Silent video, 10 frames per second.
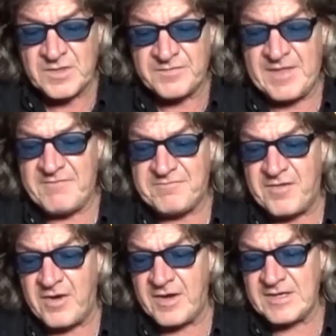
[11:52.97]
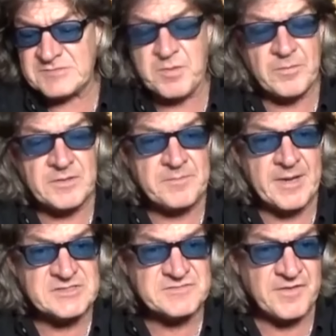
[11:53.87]
that fight is probably the
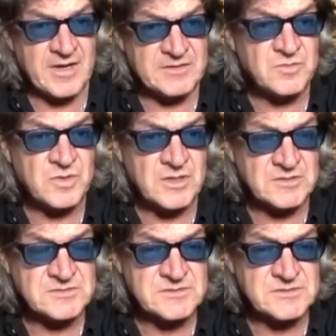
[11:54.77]
biggest fight in the world